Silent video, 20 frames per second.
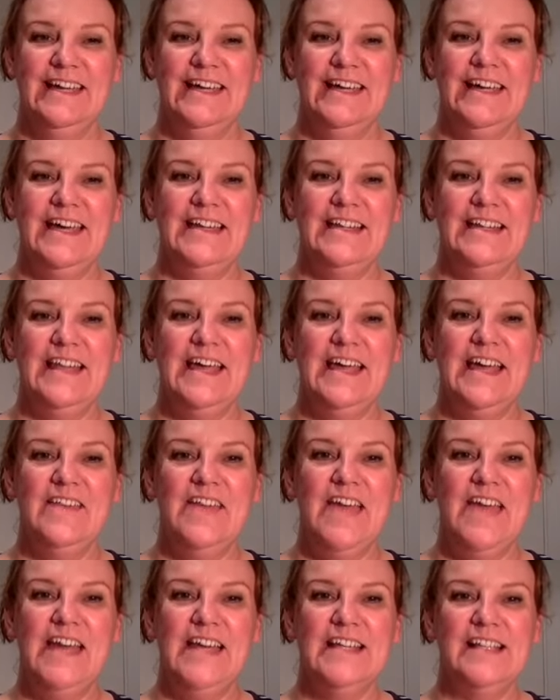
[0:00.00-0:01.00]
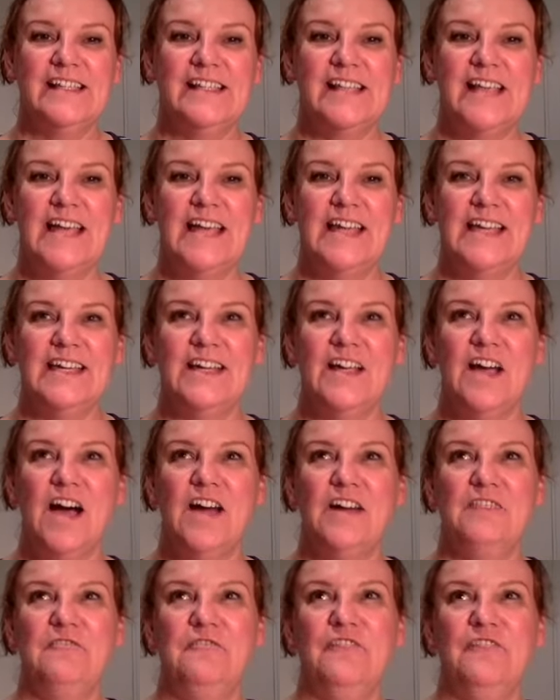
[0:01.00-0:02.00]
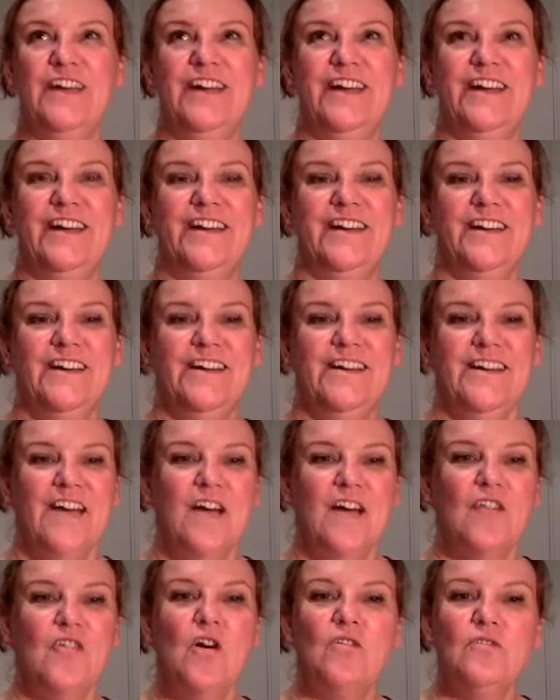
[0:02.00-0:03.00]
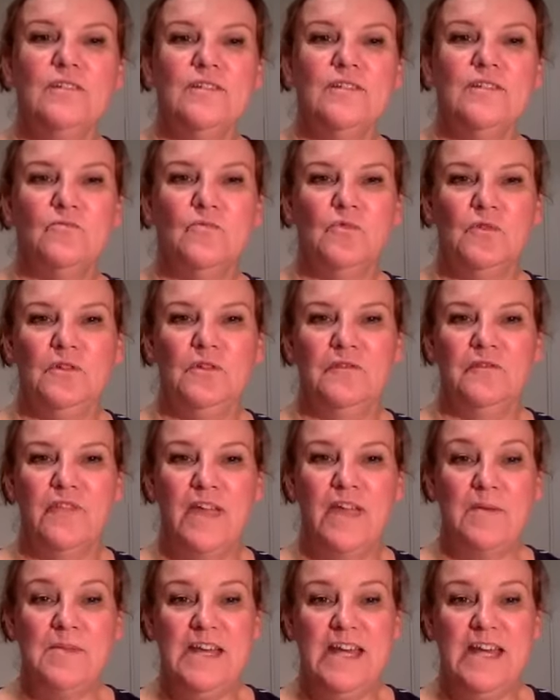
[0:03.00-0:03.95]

Sure. And that is like a kind of a golden rule of thumb in